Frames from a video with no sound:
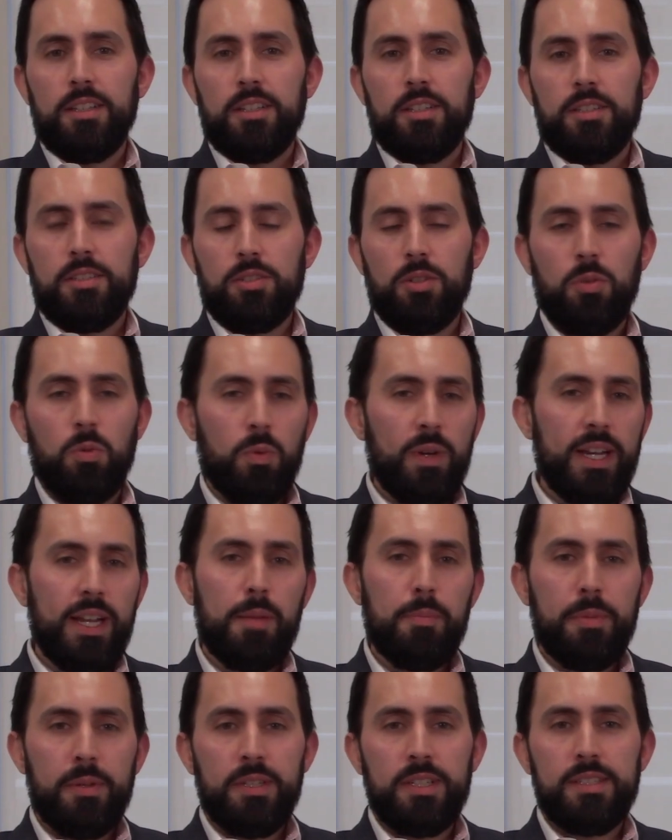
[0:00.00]
So what
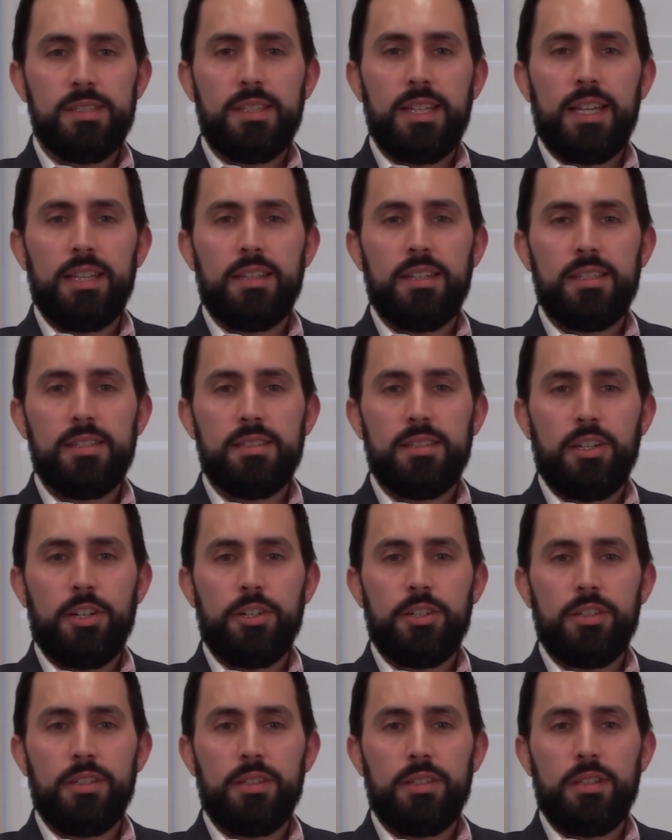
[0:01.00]
happened is that they
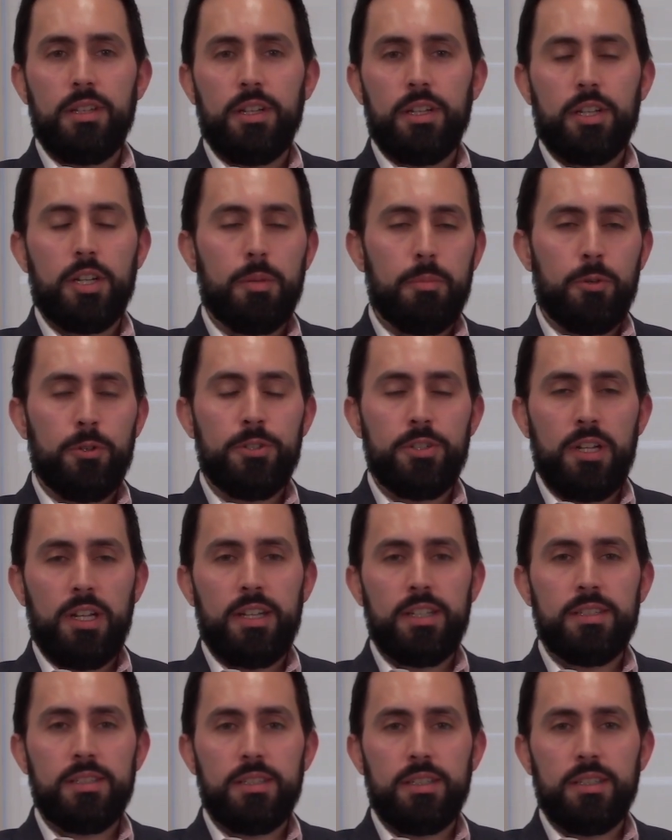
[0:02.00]
started
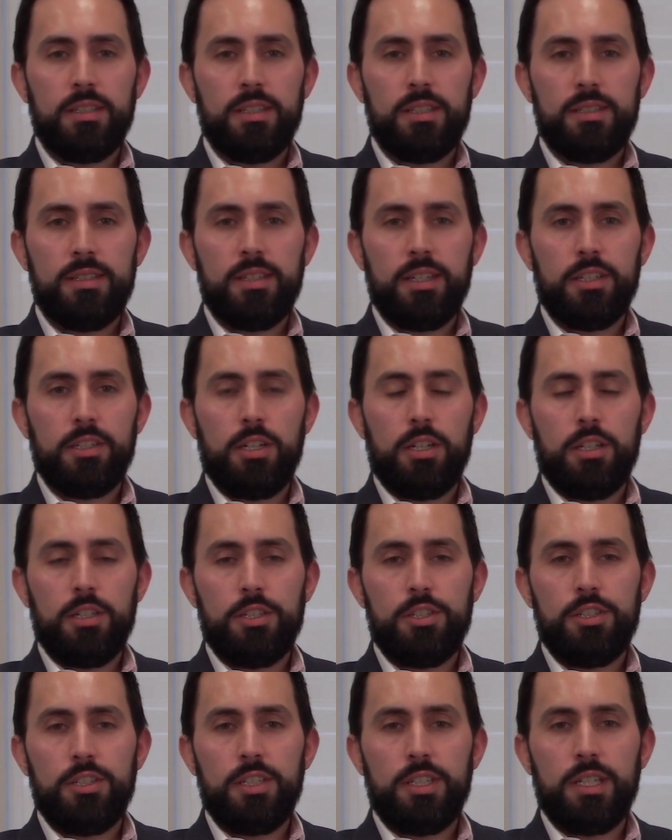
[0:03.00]
commercializing this
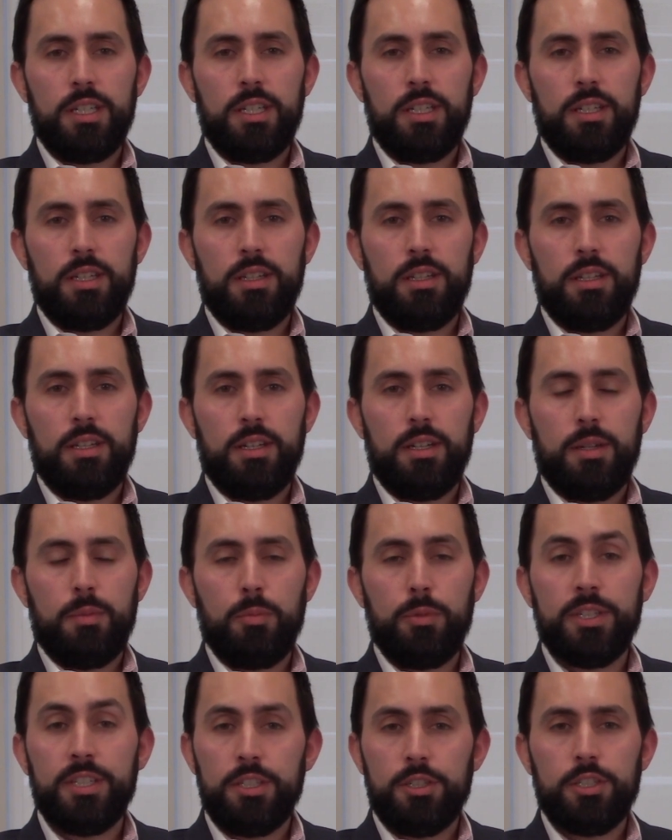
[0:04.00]
technology in
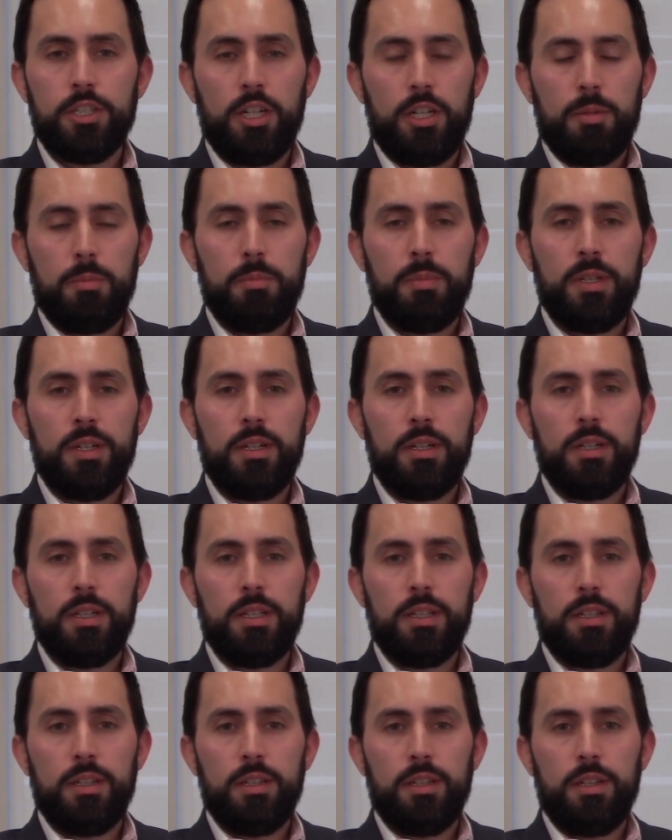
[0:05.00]
British Columbia
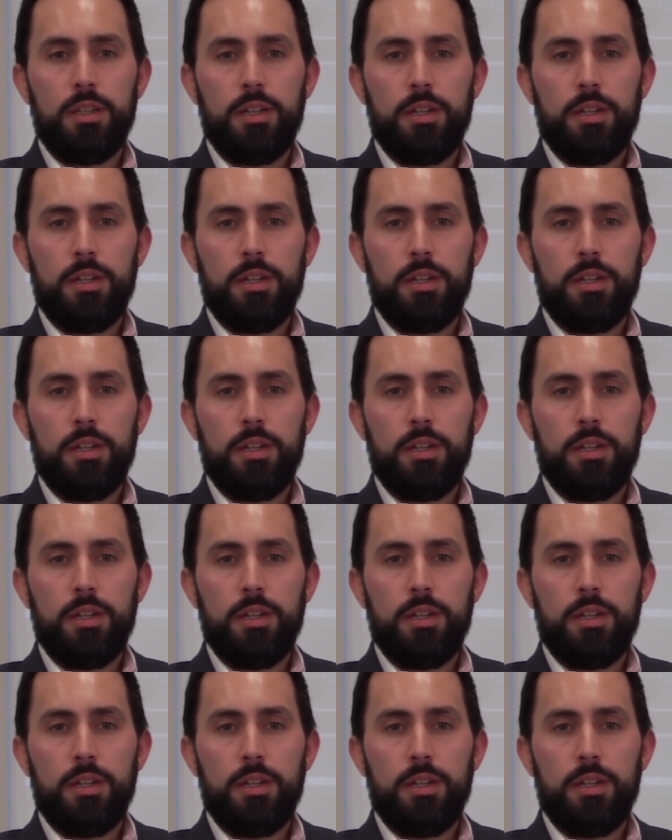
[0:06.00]
in